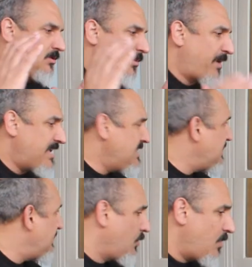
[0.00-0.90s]
bike
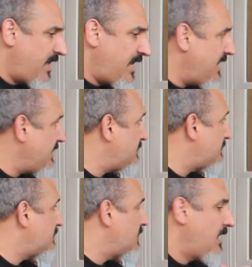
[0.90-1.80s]

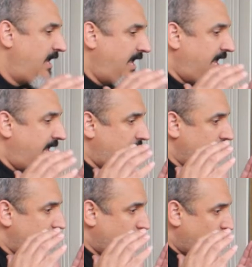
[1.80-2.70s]
giveaways
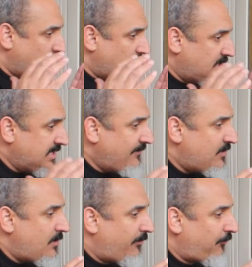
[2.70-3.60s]
and...
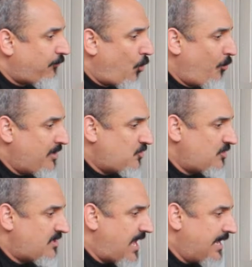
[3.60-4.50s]
Even the full
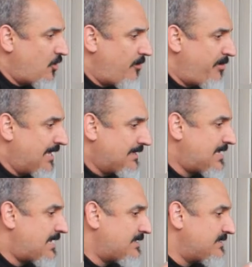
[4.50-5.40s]
mission of the Ion
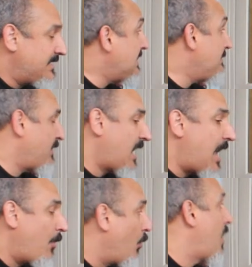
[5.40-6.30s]
Pottstown is to keep
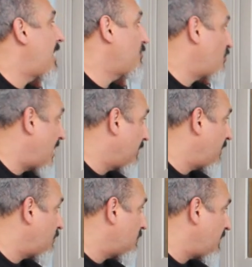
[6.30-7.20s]
a watch out
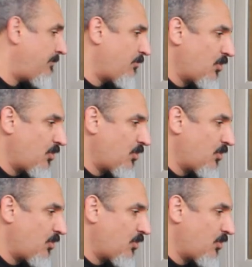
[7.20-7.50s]
in your neighborhood.